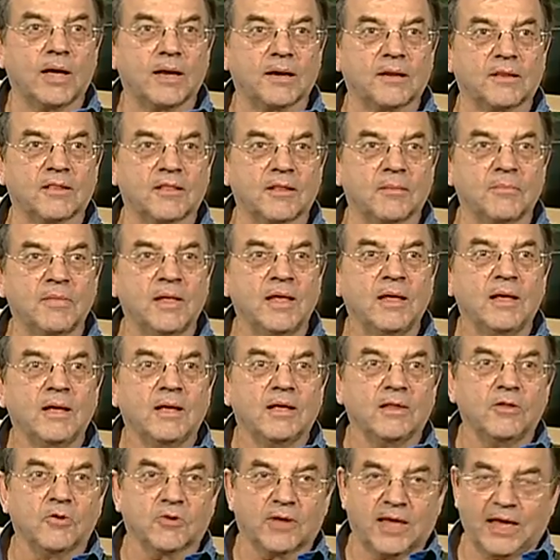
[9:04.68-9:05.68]
wants them.
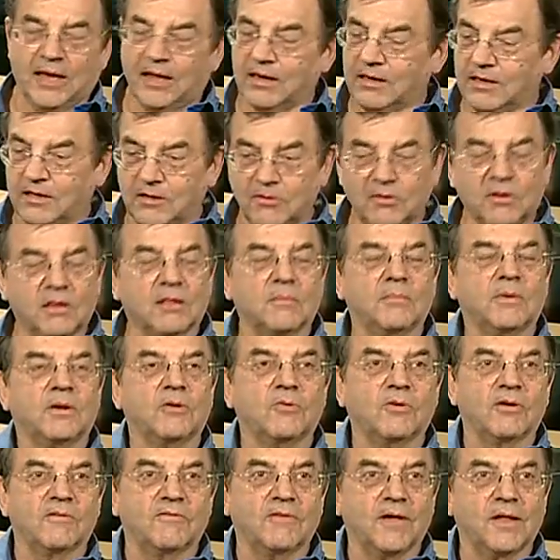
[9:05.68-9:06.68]
You can't use them
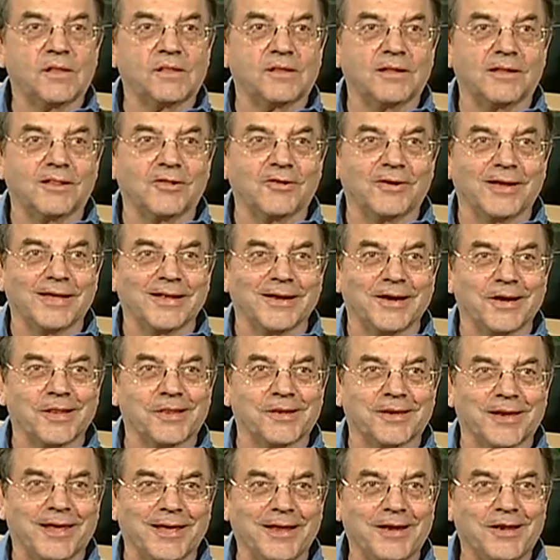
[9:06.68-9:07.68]
to invest in the
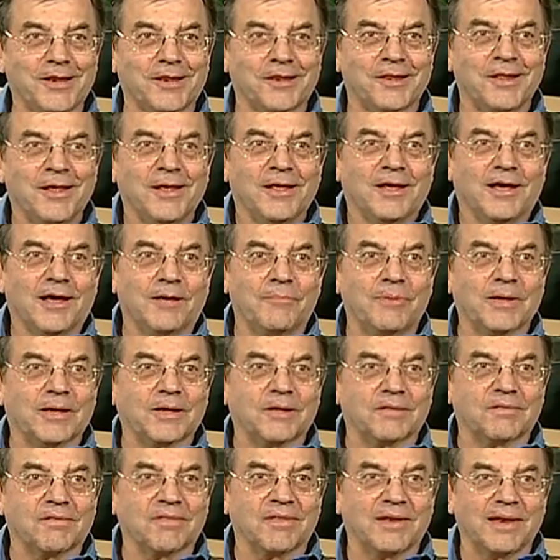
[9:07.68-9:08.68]
United States
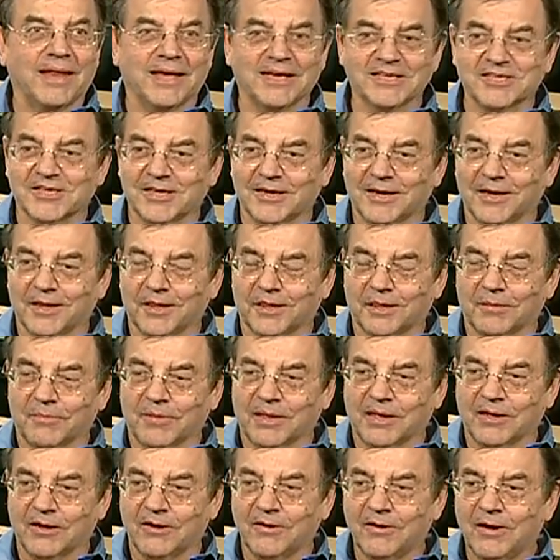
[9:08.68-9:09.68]
because of the
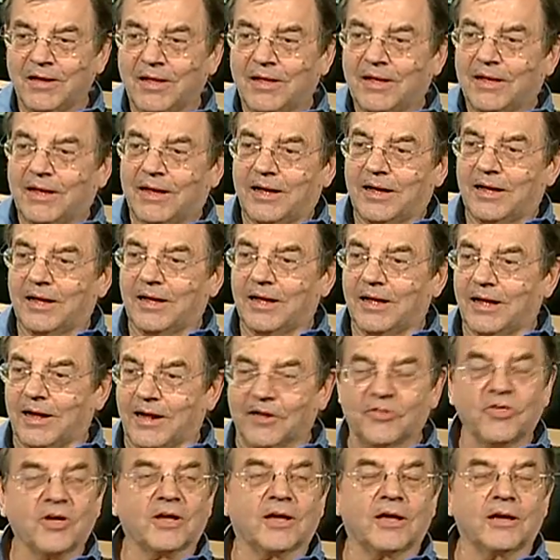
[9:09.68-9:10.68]
nationalism here.
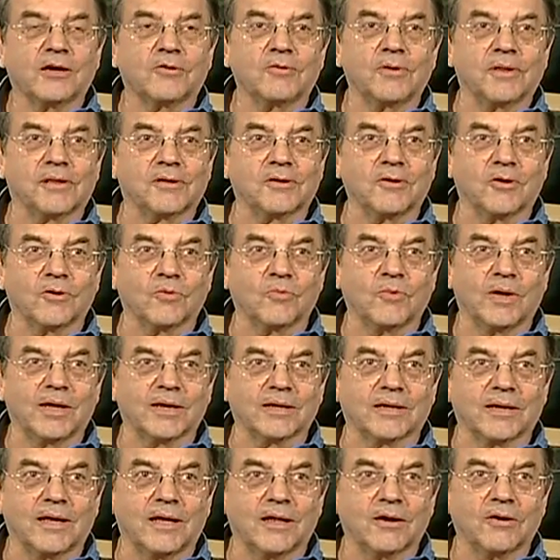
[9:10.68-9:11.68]
Other countries don't
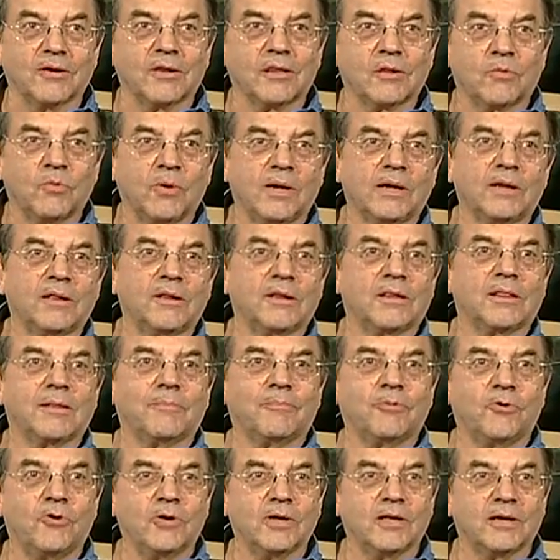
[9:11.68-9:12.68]
want dollars. What is
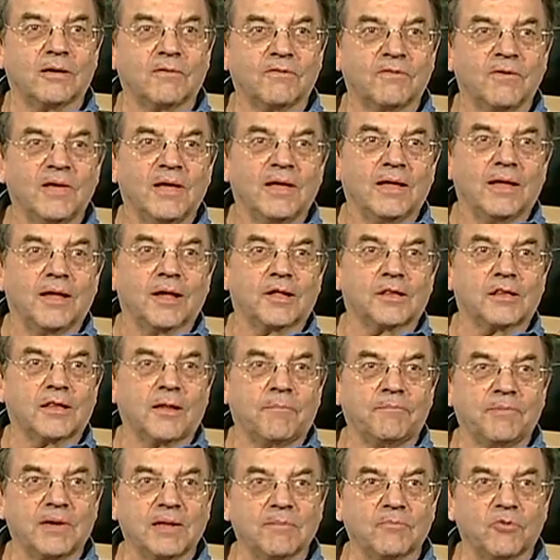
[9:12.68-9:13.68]
the point of
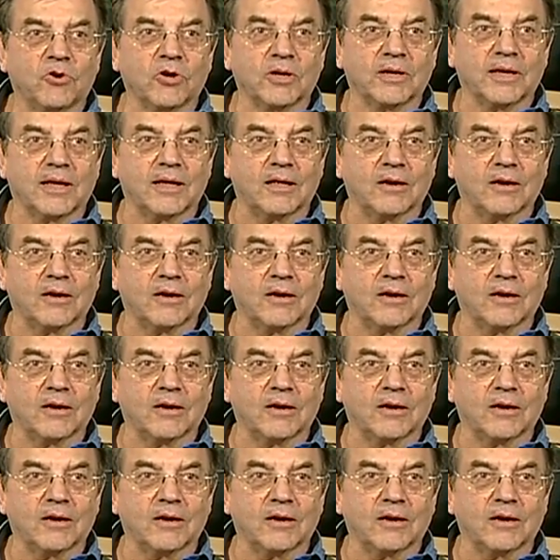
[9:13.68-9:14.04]
accepting more